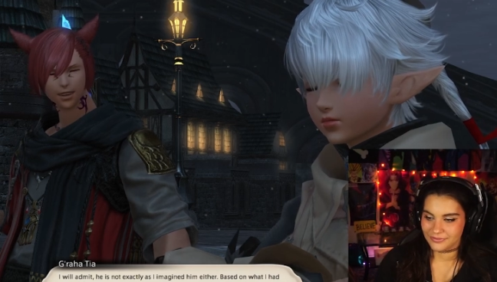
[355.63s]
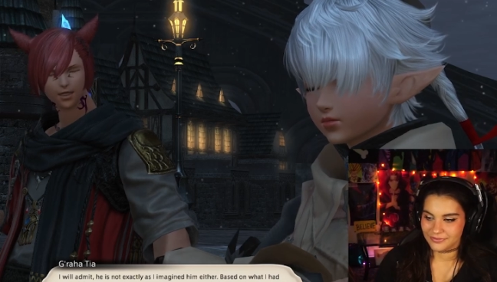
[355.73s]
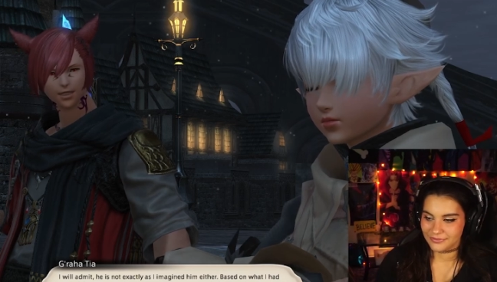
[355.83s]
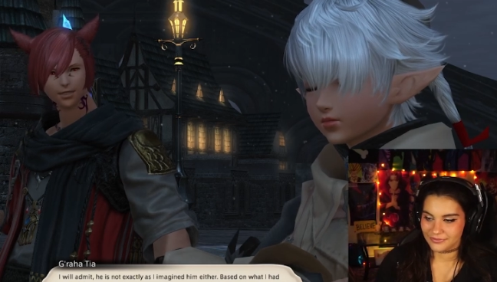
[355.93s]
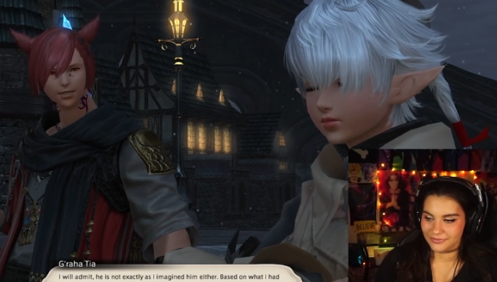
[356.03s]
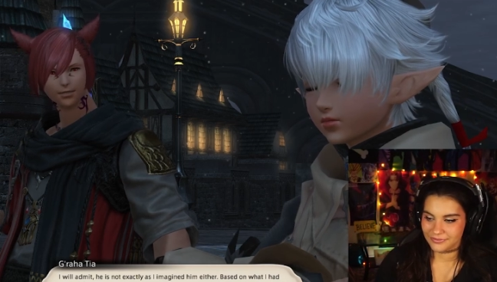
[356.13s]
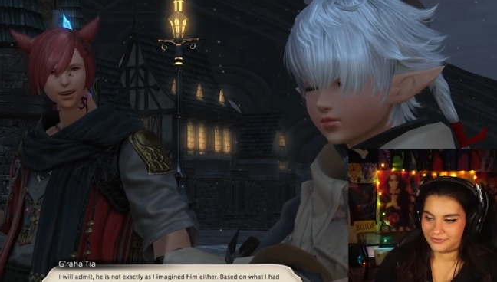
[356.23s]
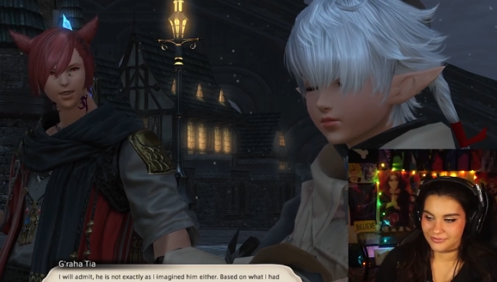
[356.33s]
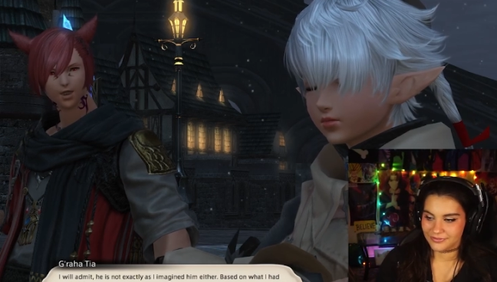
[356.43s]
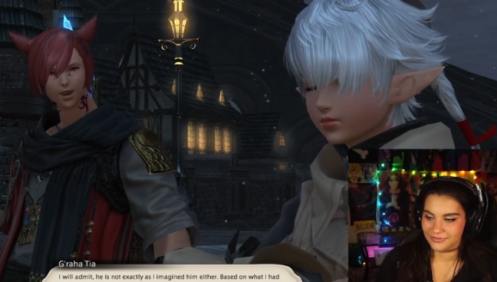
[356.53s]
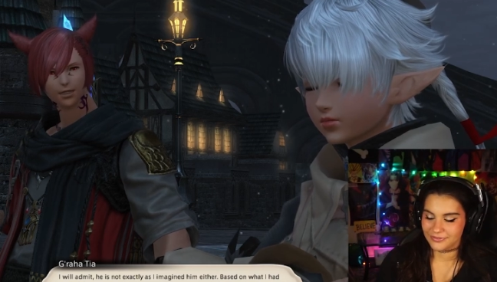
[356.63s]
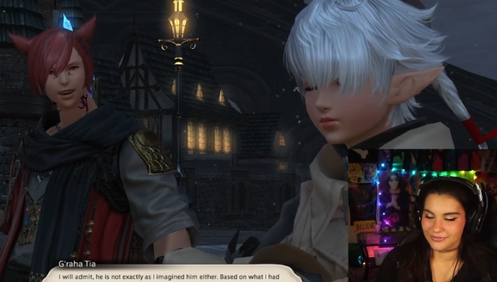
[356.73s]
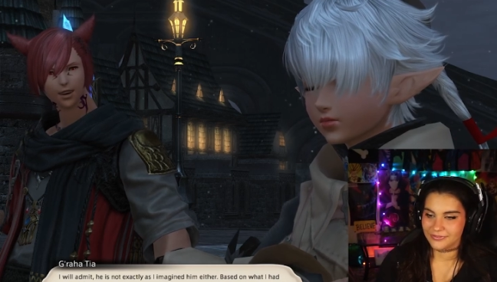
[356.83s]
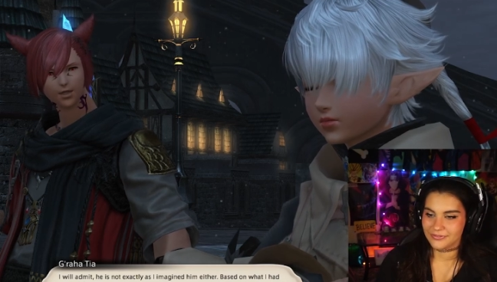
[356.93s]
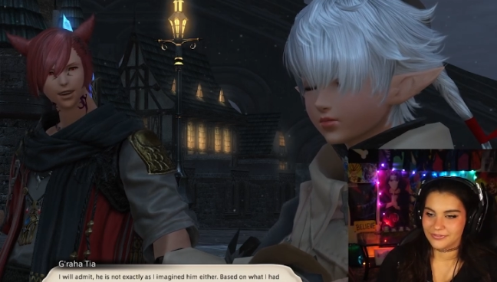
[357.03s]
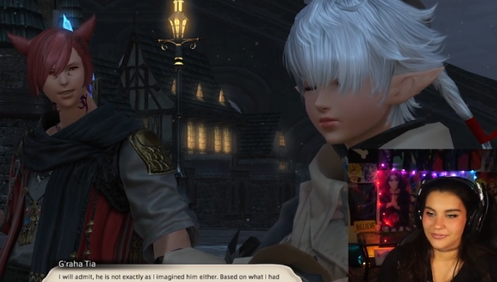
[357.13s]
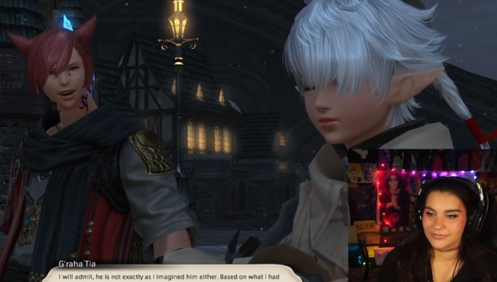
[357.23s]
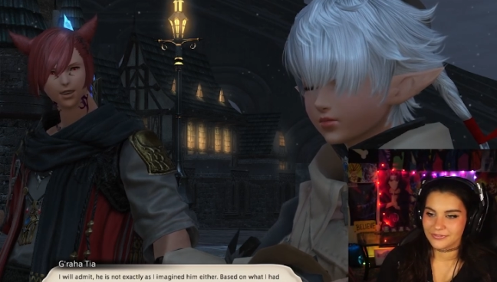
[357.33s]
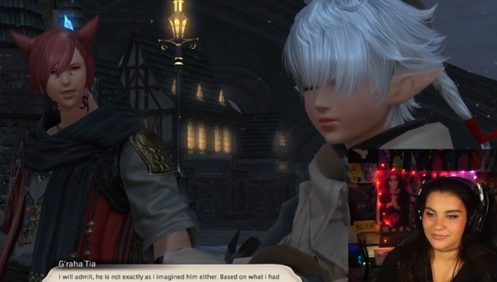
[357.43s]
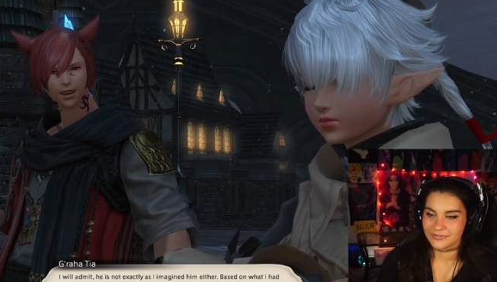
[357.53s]
Speaker 1: think I was expecting someone
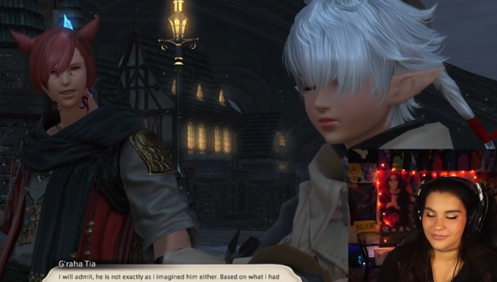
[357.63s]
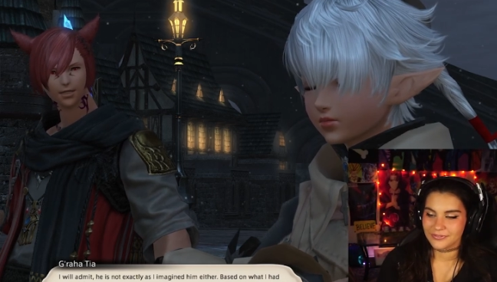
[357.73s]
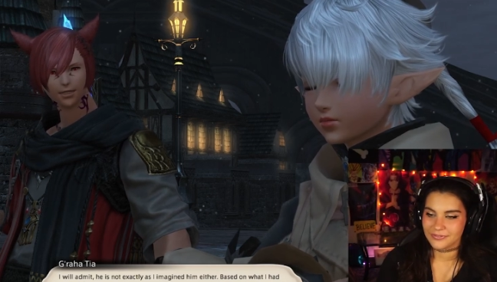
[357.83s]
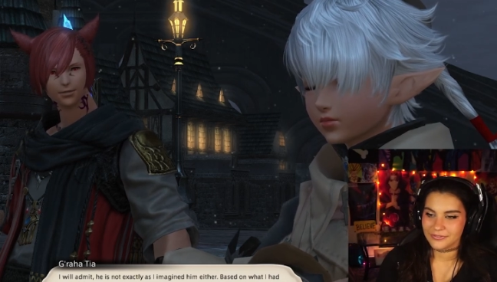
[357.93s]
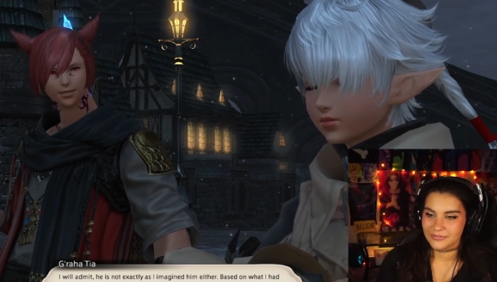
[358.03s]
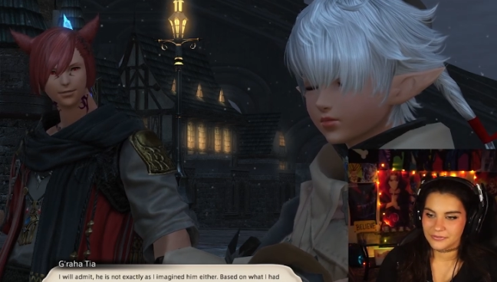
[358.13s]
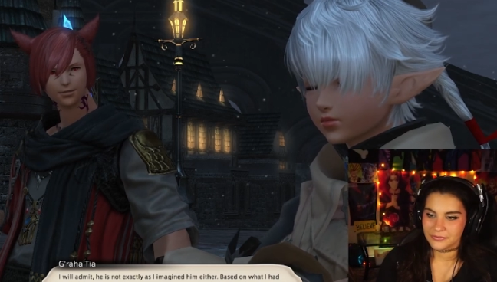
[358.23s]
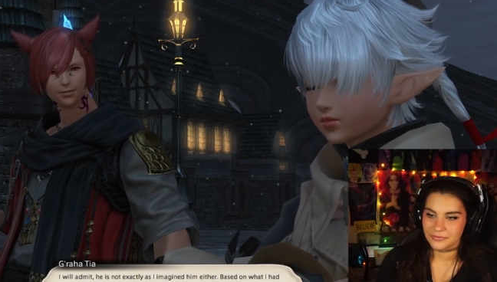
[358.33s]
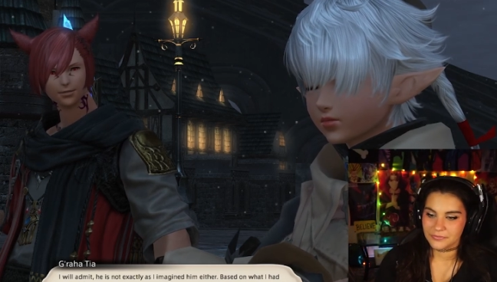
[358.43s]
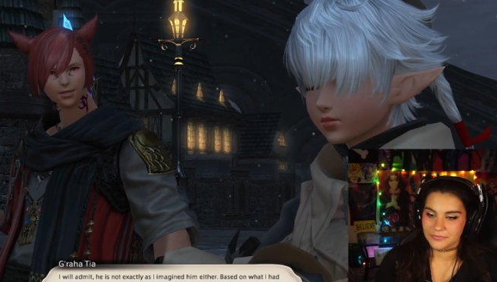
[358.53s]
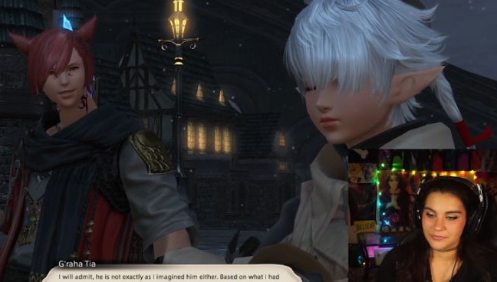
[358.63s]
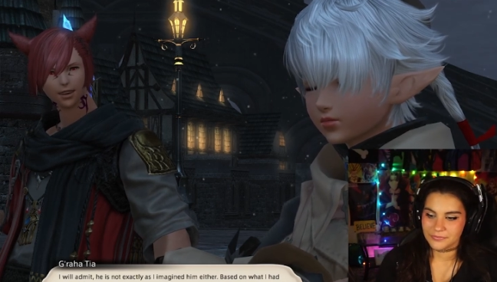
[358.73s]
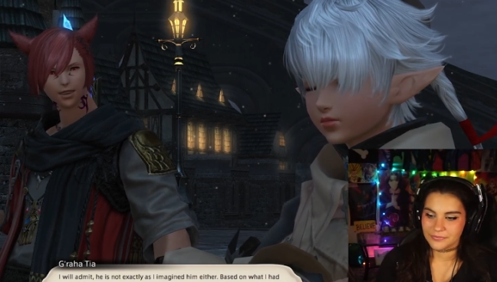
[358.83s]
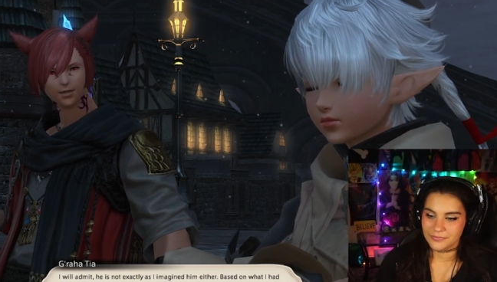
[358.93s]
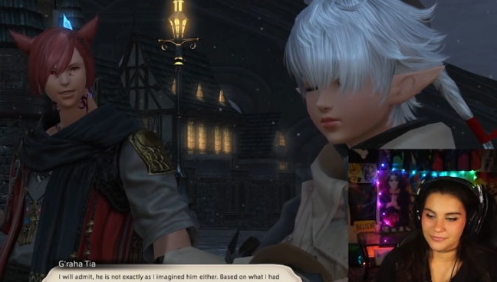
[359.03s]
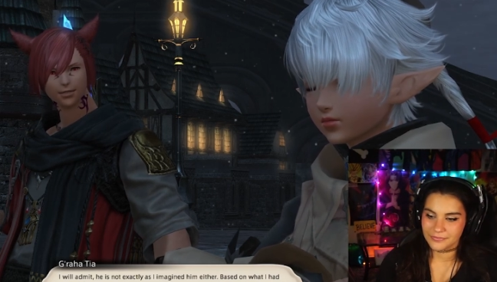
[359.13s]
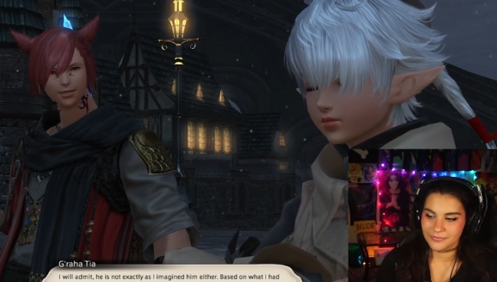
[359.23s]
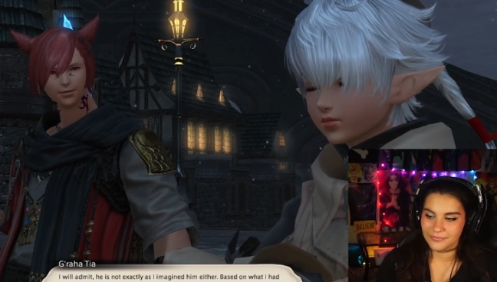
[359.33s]
a little less blunt.